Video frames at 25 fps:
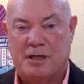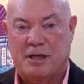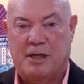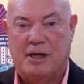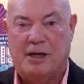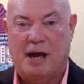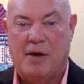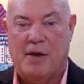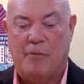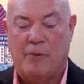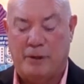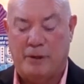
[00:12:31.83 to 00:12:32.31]
Uh,
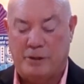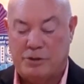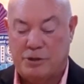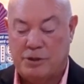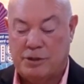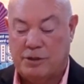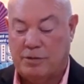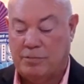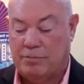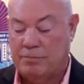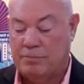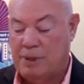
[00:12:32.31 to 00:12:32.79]
I went to
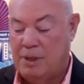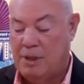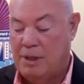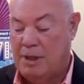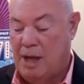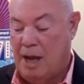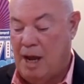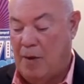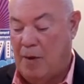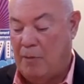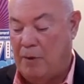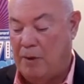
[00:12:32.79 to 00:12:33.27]
the
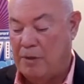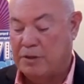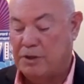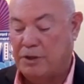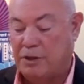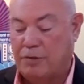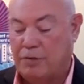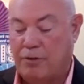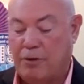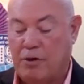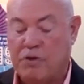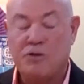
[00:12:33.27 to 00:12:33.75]
I went to
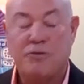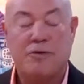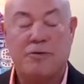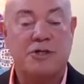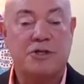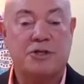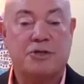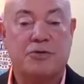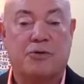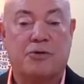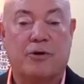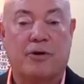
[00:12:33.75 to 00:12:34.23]
the grocery
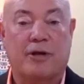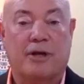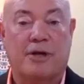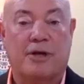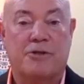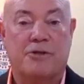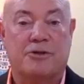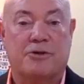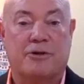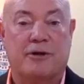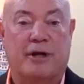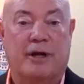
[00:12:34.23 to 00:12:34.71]
store
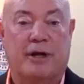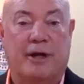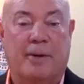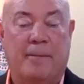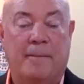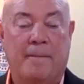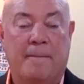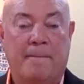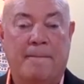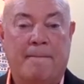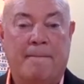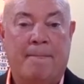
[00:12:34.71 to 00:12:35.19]
yesterday
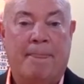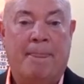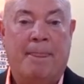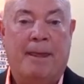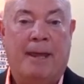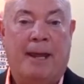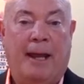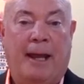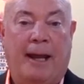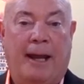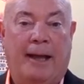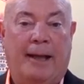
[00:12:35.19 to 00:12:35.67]

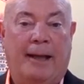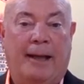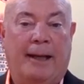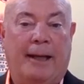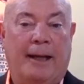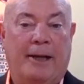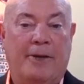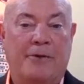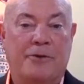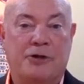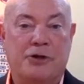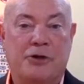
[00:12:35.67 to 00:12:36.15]
and
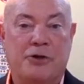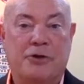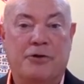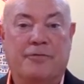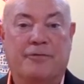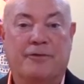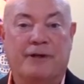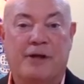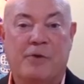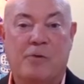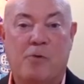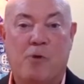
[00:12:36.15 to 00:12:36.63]
uh,
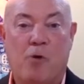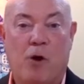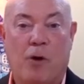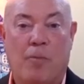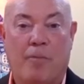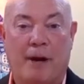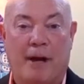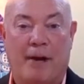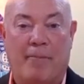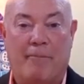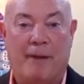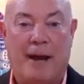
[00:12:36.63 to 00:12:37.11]
dutifully wore
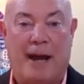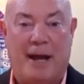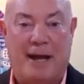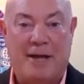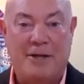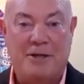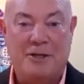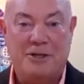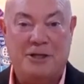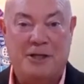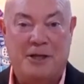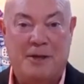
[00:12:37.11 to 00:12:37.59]
my mask.